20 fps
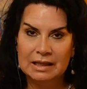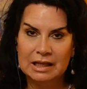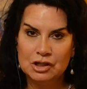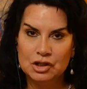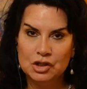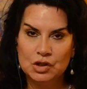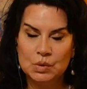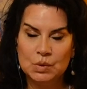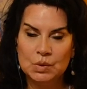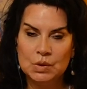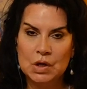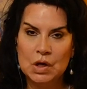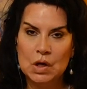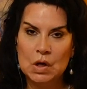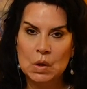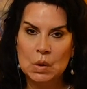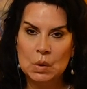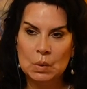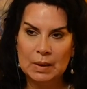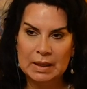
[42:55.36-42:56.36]
let you
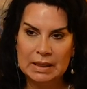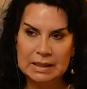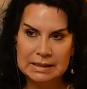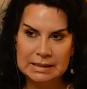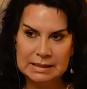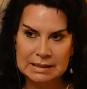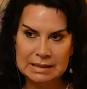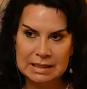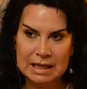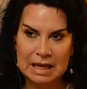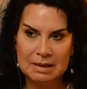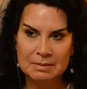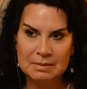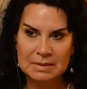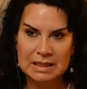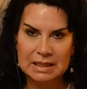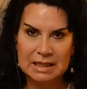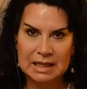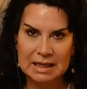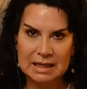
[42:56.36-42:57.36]
know when it's time
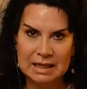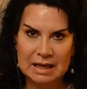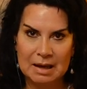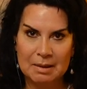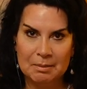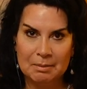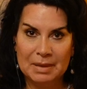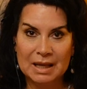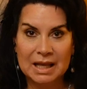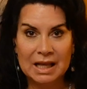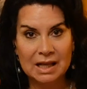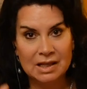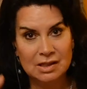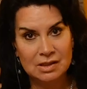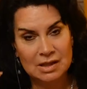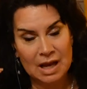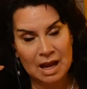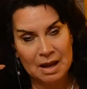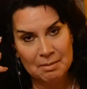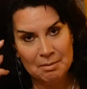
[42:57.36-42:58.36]
to get up
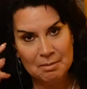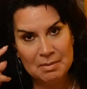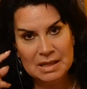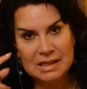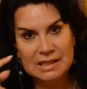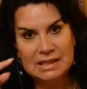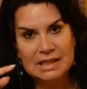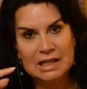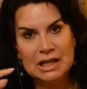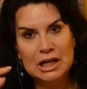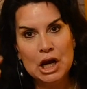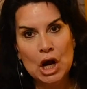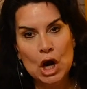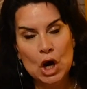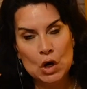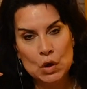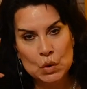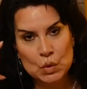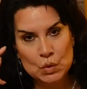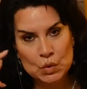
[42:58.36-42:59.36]
because I'm busy
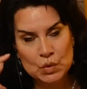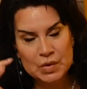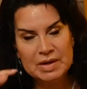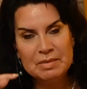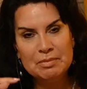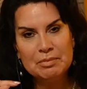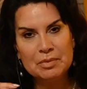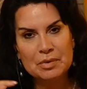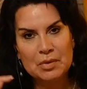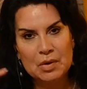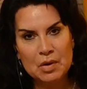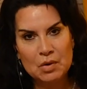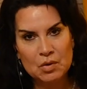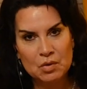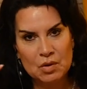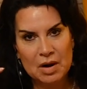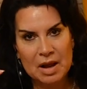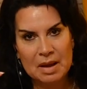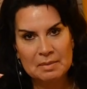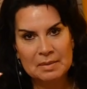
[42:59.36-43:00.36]

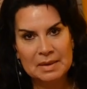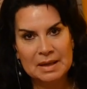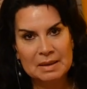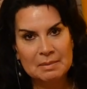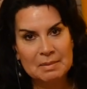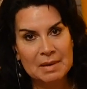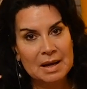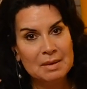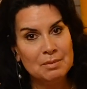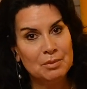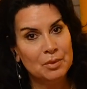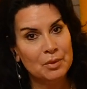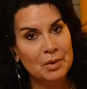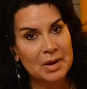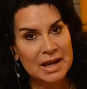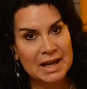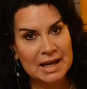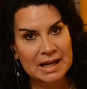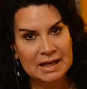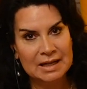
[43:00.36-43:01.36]
reprogramming my
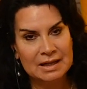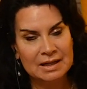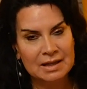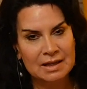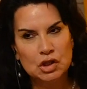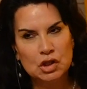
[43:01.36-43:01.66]
brain.